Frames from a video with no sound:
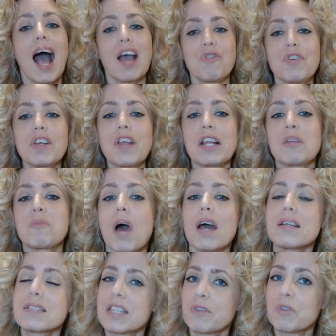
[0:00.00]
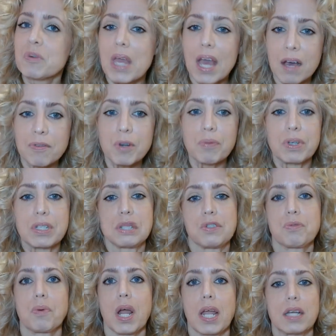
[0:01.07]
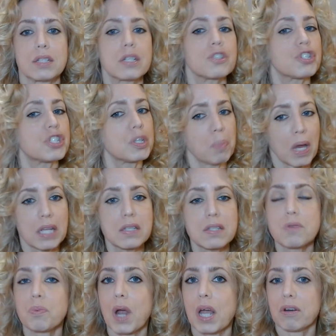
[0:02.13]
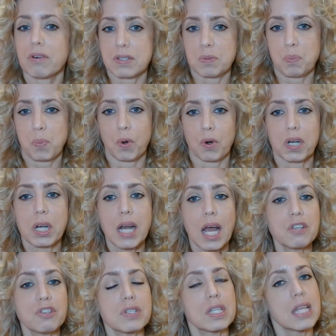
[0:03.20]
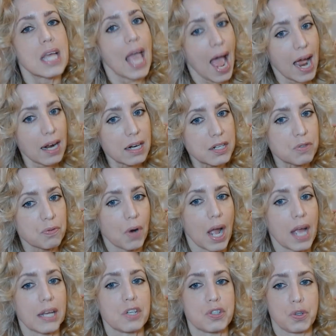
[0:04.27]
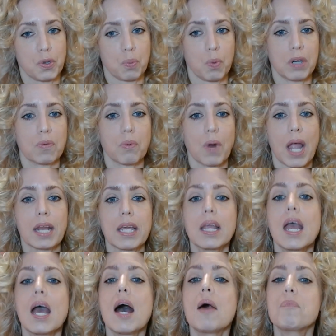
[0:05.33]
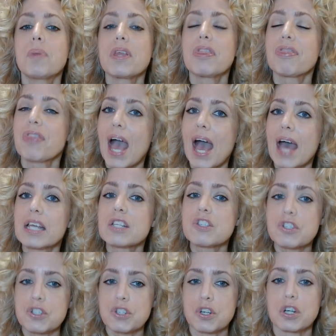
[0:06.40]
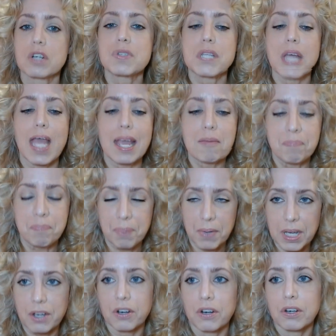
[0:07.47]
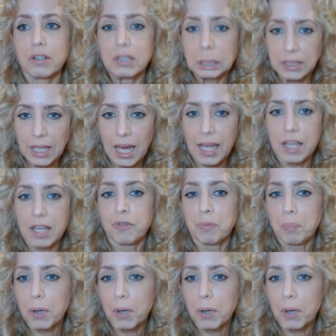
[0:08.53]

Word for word: I feel that Lamott is giving me every reason to write. She paints the writer as important, not just the act of writing to the one writing, but that it serves a bigger life